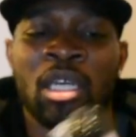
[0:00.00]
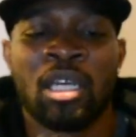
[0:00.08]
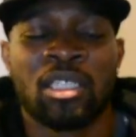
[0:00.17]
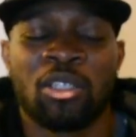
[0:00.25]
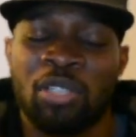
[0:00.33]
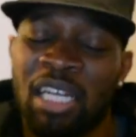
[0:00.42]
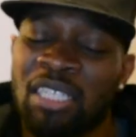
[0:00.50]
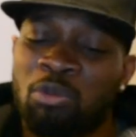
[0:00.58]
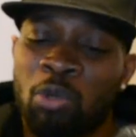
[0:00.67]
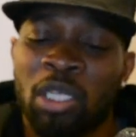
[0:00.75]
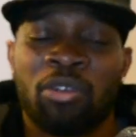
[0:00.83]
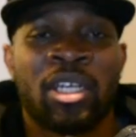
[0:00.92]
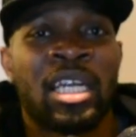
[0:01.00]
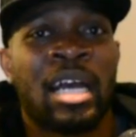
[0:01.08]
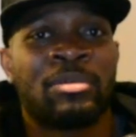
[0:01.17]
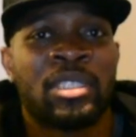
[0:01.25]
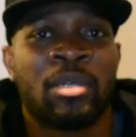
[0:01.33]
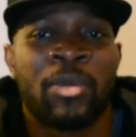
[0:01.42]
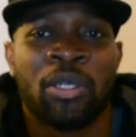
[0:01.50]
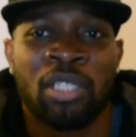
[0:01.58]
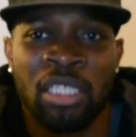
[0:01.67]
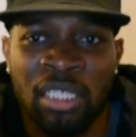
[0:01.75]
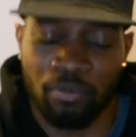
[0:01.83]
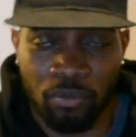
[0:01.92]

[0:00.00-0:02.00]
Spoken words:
So that is one great option about these.